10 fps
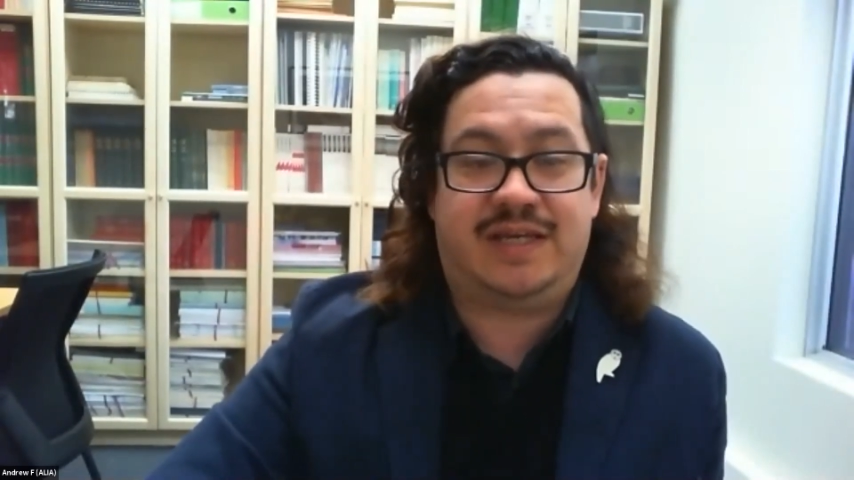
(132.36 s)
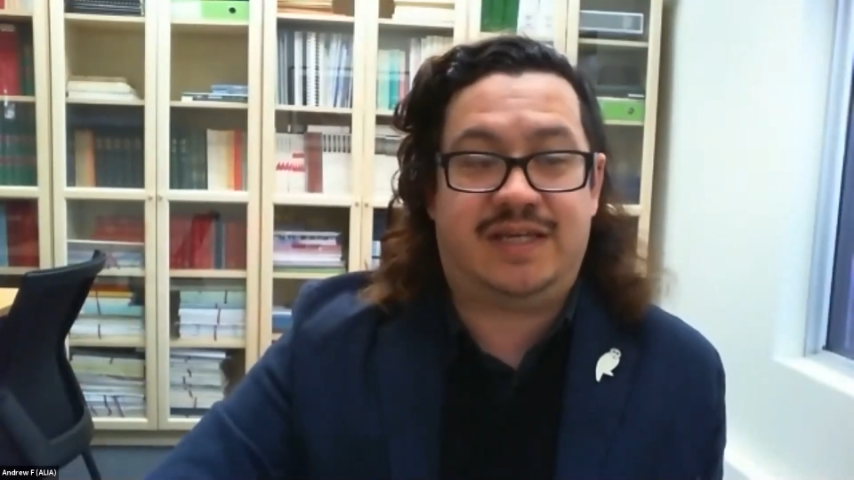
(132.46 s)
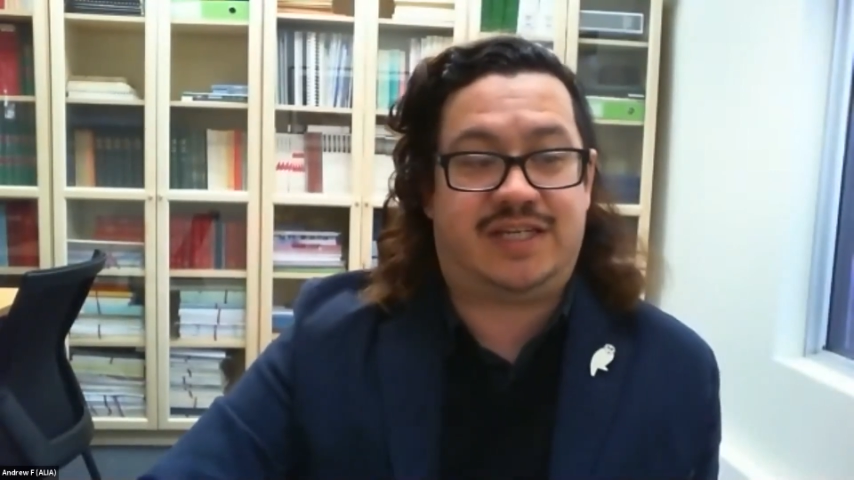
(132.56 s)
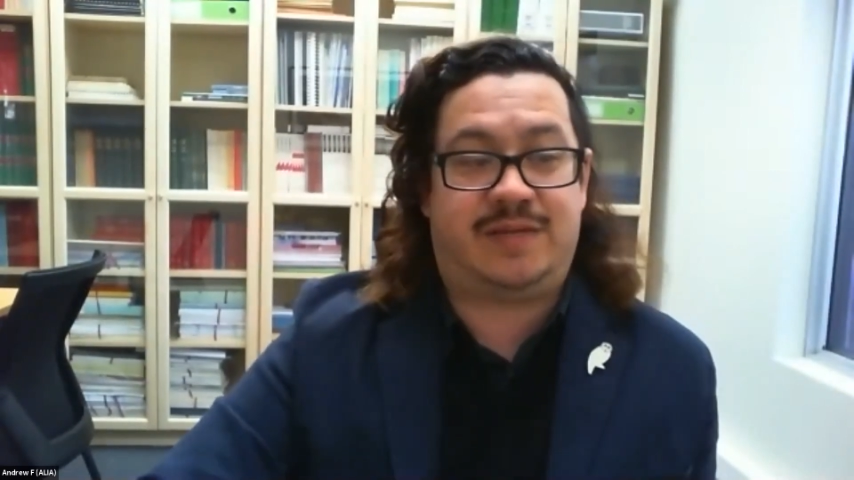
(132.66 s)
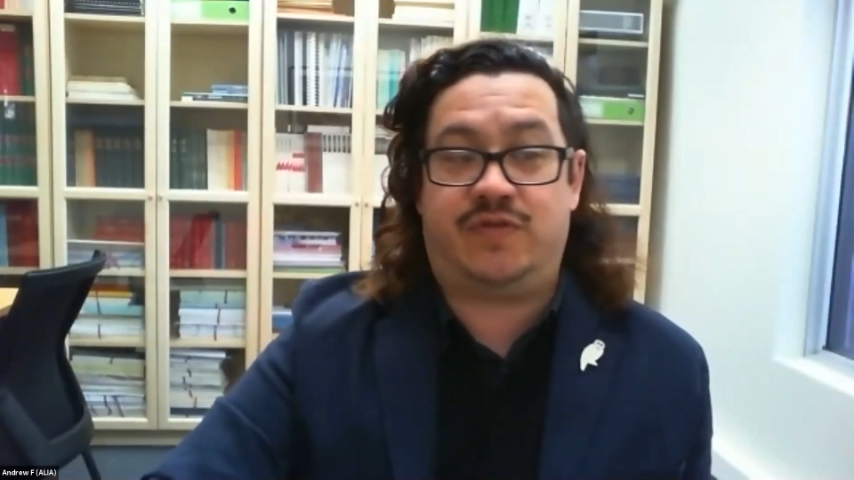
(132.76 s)

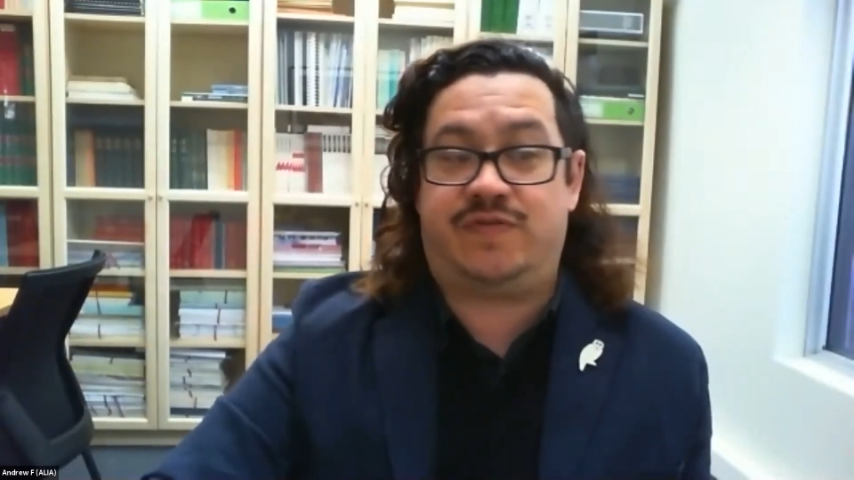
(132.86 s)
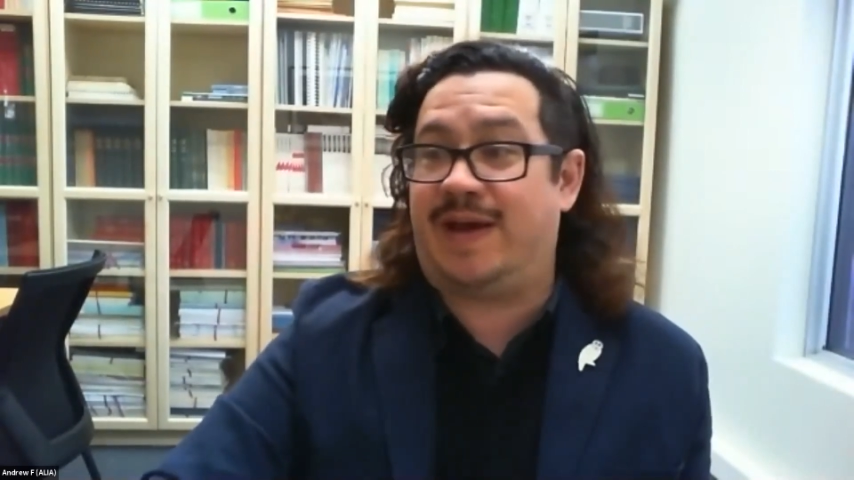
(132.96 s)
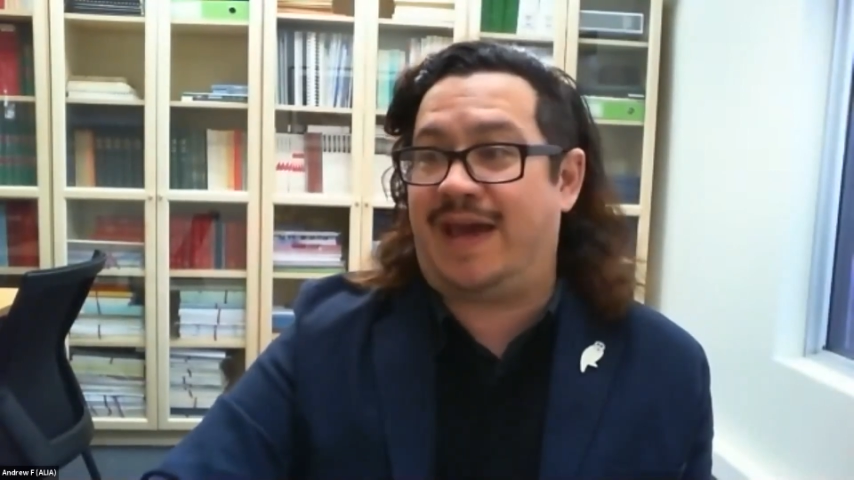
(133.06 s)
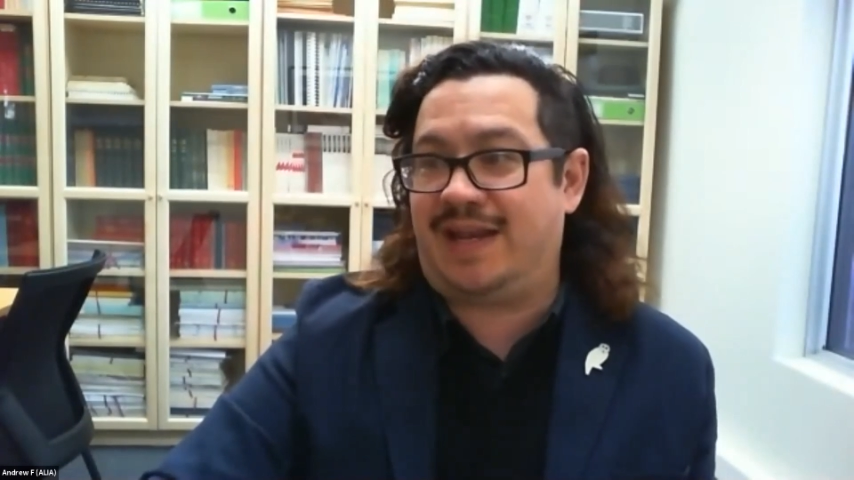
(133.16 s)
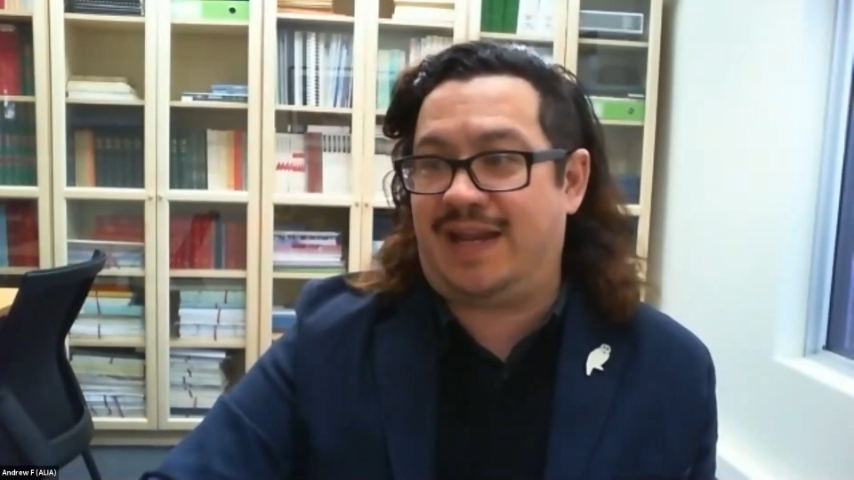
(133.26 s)
She moved to
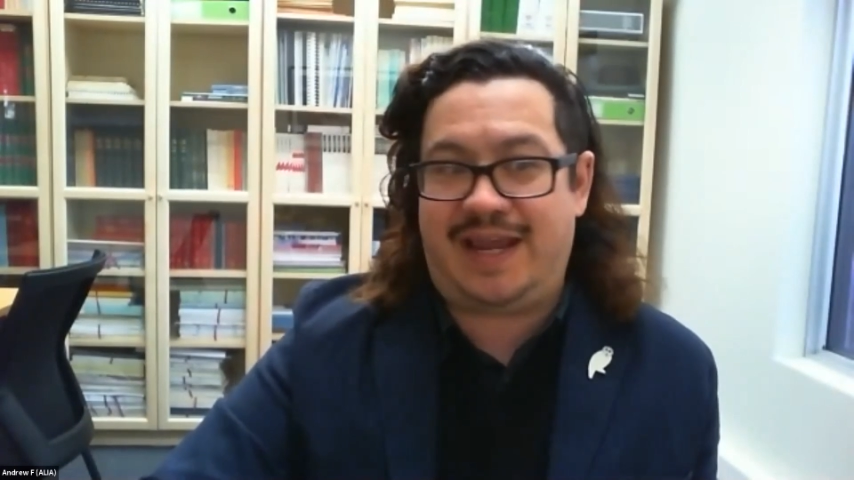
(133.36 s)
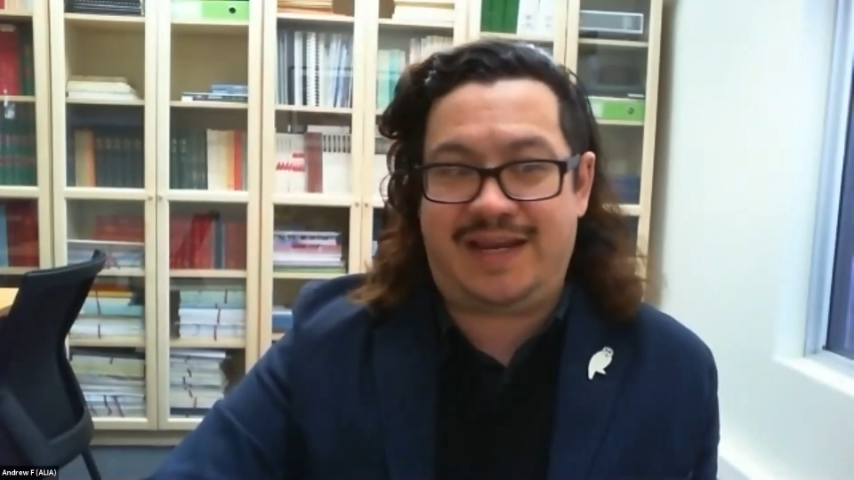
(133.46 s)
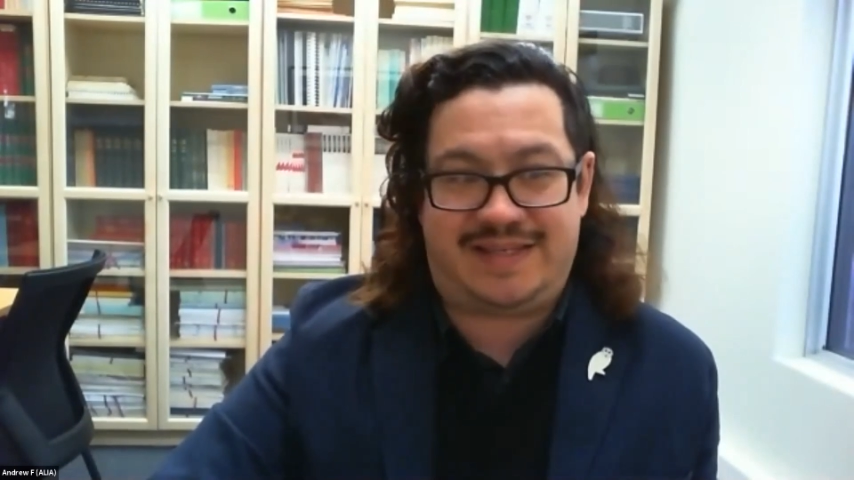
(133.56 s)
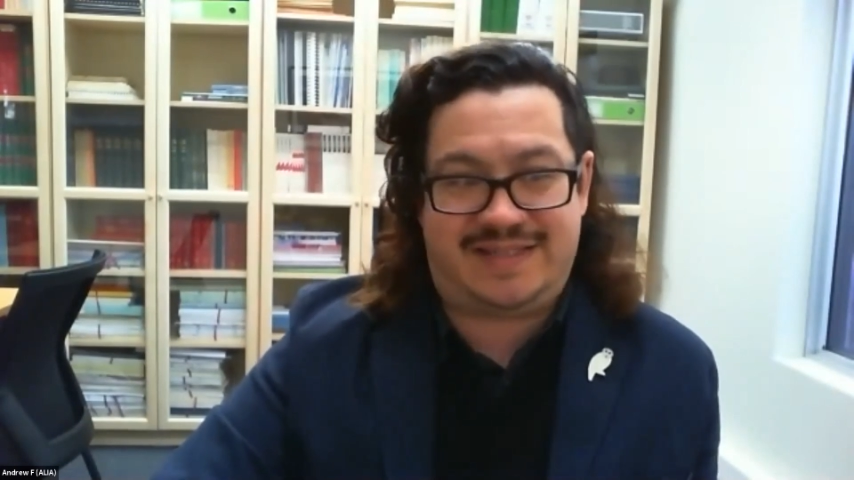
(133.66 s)
Adelaide